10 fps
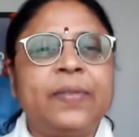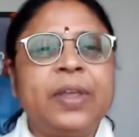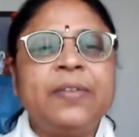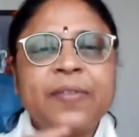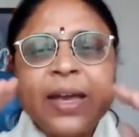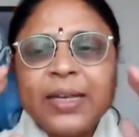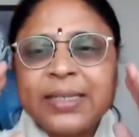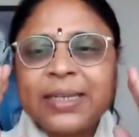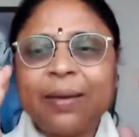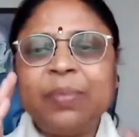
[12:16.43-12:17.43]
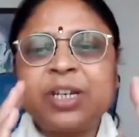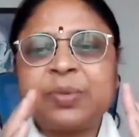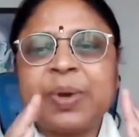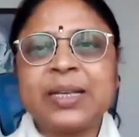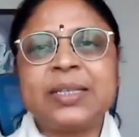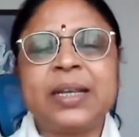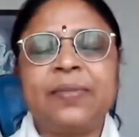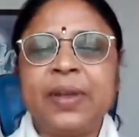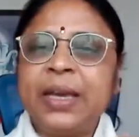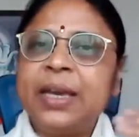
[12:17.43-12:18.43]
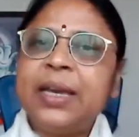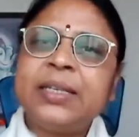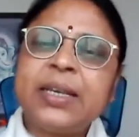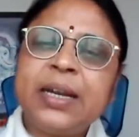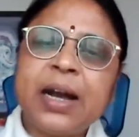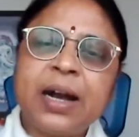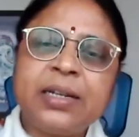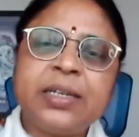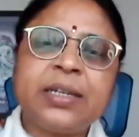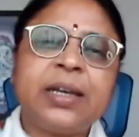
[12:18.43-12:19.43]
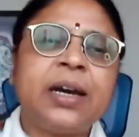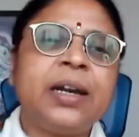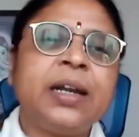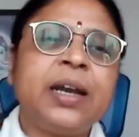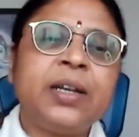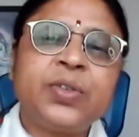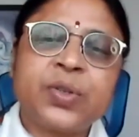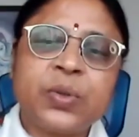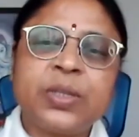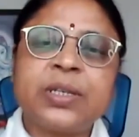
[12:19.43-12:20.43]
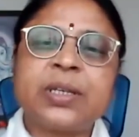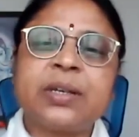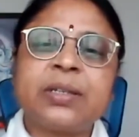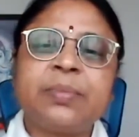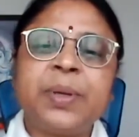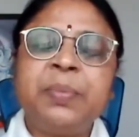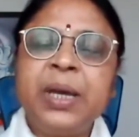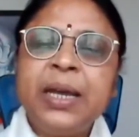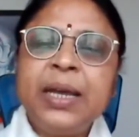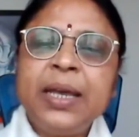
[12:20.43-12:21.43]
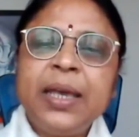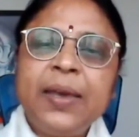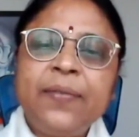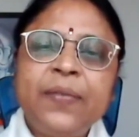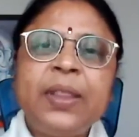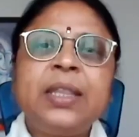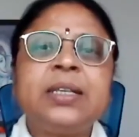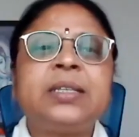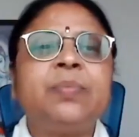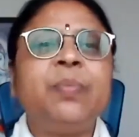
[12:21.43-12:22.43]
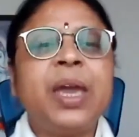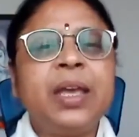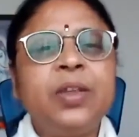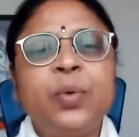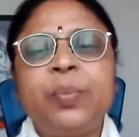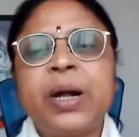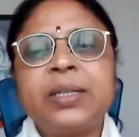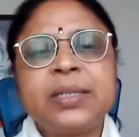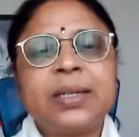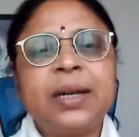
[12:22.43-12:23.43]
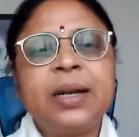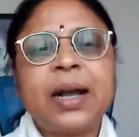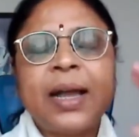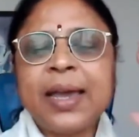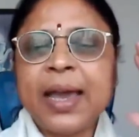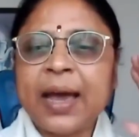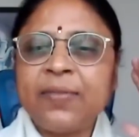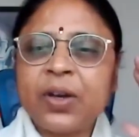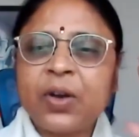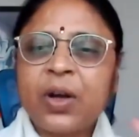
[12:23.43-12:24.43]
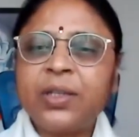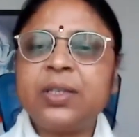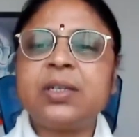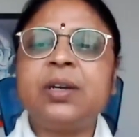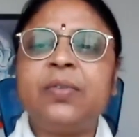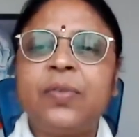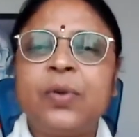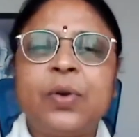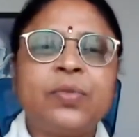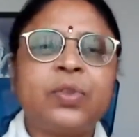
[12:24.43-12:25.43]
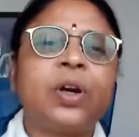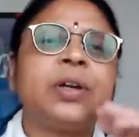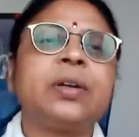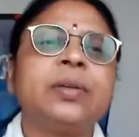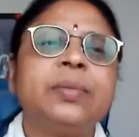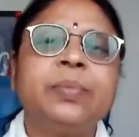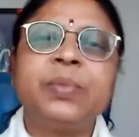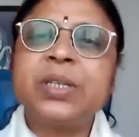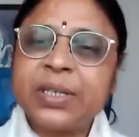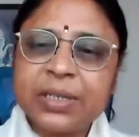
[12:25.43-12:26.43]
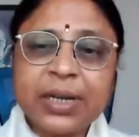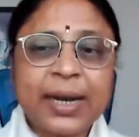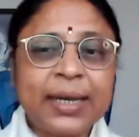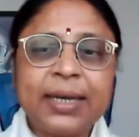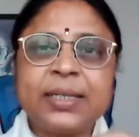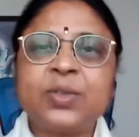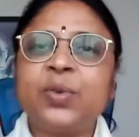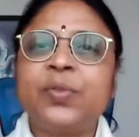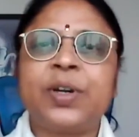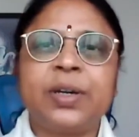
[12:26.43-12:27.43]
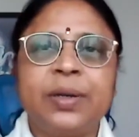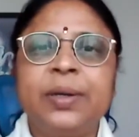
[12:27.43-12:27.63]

If I establish myself, he said, Ajya Dharya Trotasamam. If in this Abheda Upasana, I have a constant flow of thought. This is the highest so far.